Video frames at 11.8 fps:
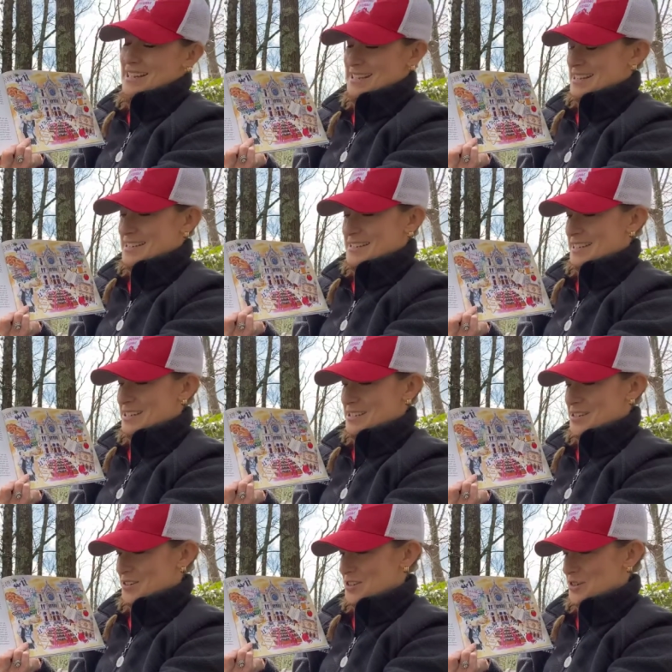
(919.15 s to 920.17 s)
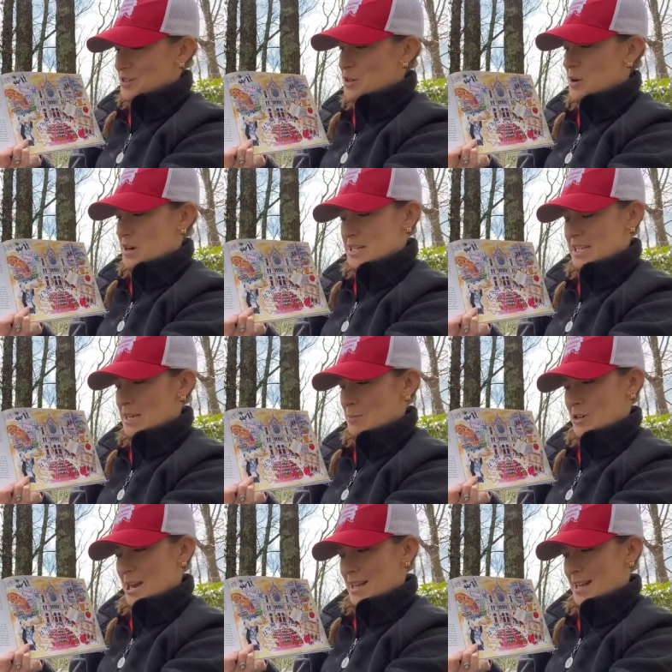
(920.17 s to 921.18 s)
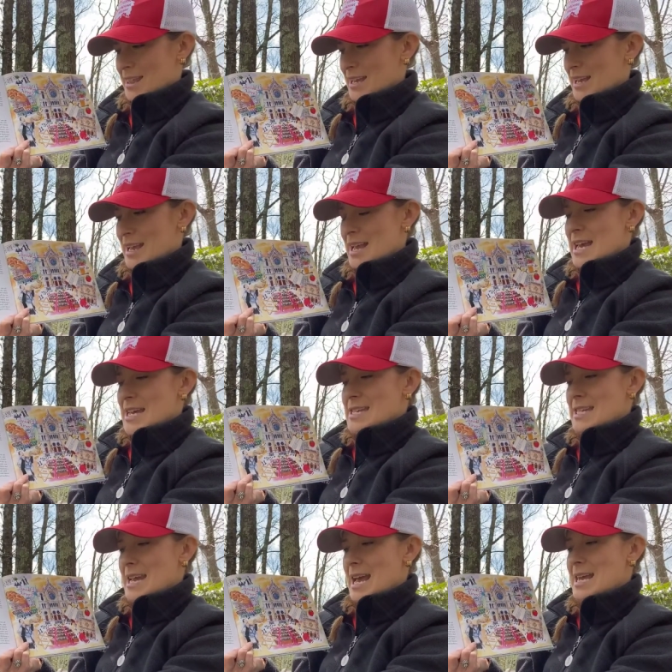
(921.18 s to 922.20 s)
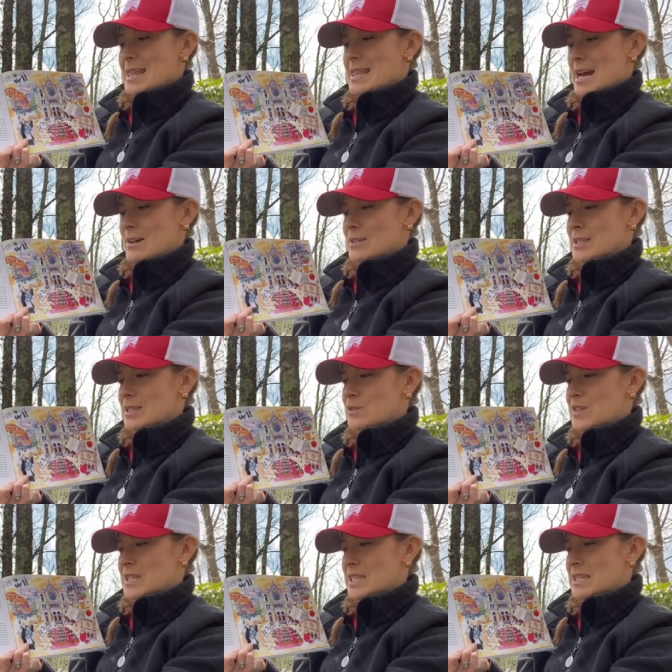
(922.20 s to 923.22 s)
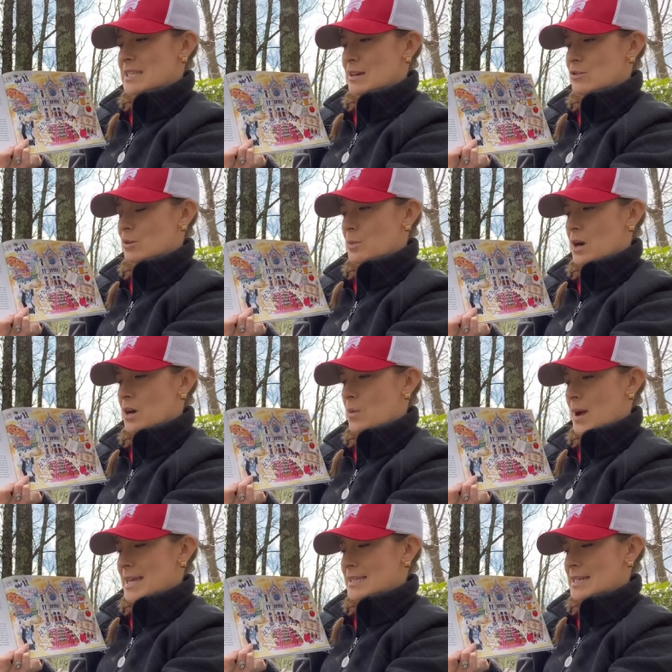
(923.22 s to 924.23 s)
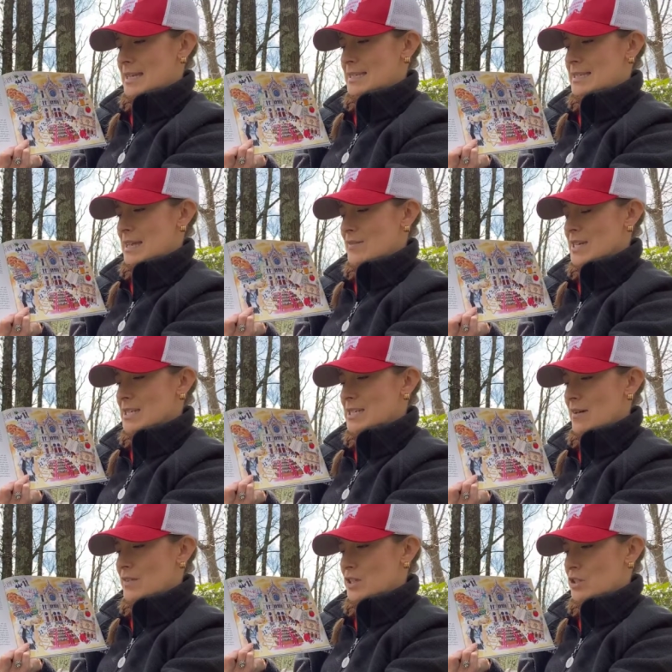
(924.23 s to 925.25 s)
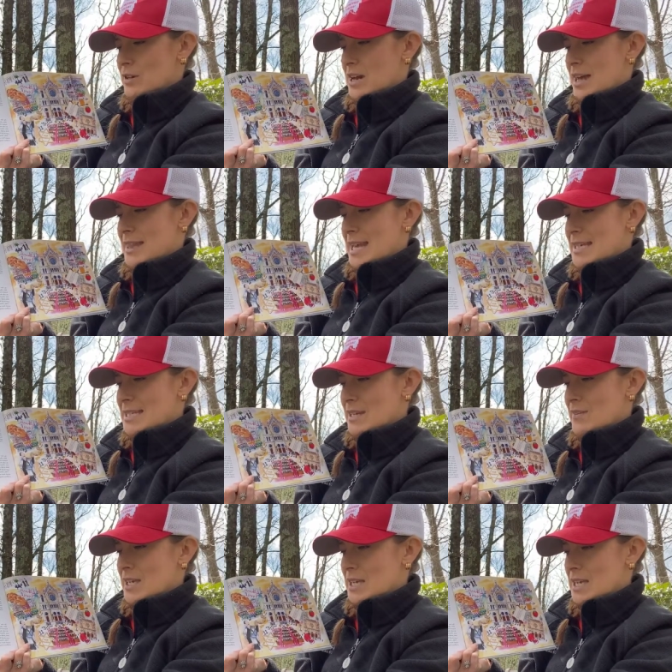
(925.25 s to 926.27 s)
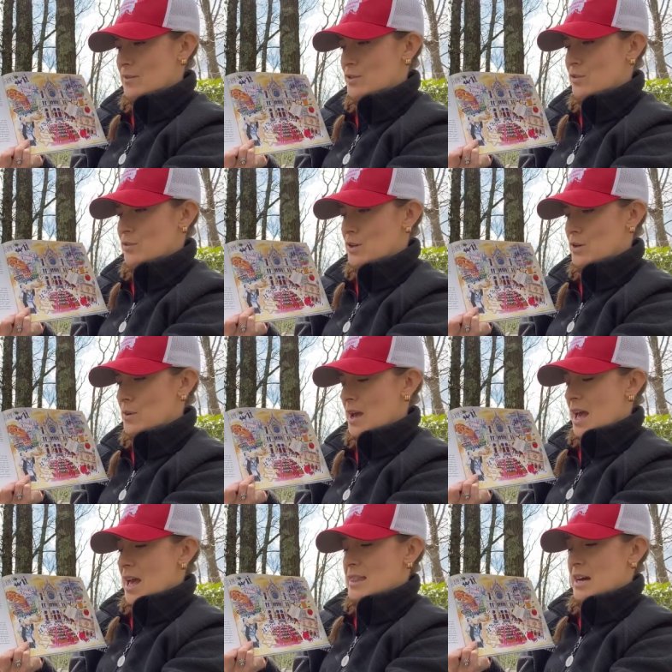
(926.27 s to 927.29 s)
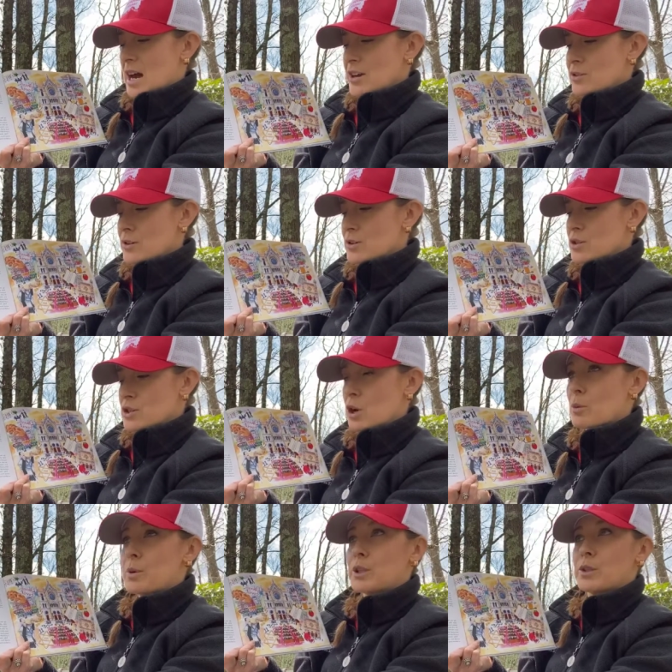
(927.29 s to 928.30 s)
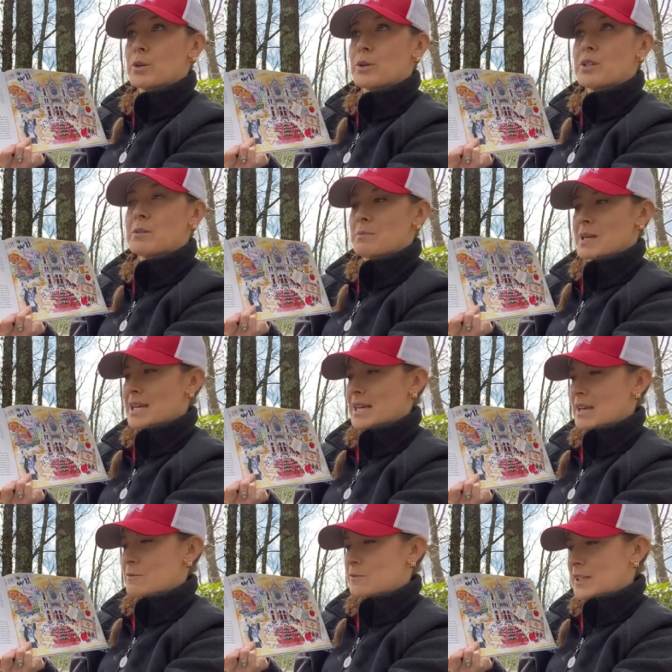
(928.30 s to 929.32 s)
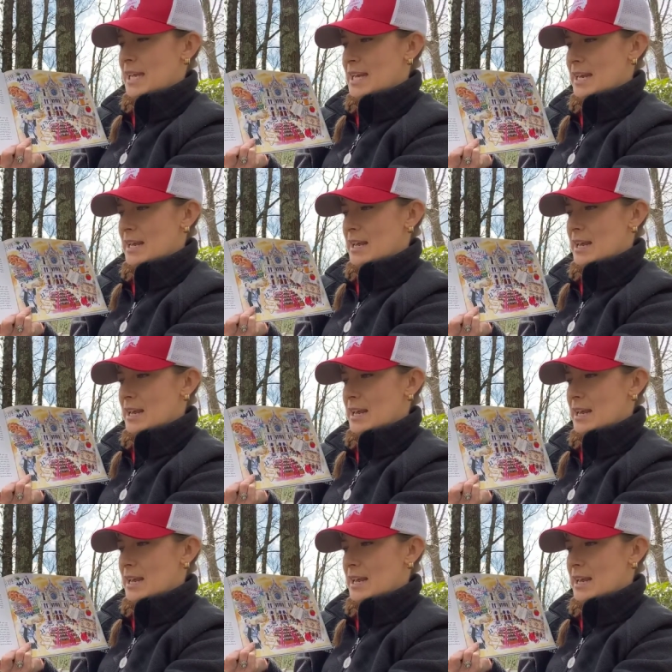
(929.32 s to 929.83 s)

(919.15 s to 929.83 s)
Because they just don't do it. Too hard to keep track, I think. Today, thousands visit Central Park West and 77th Street on Thanksgiving Eve to view the hundred or so balloons being inflated.